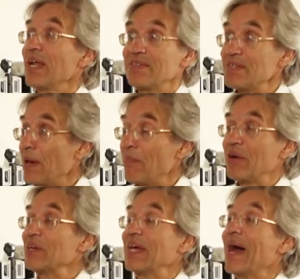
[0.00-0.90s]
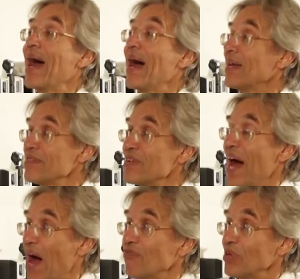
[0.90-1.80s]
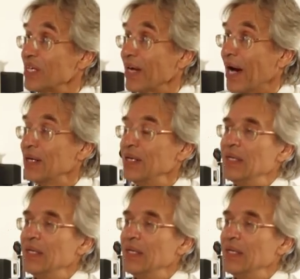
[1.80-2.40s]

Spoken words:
Latin America and Africa.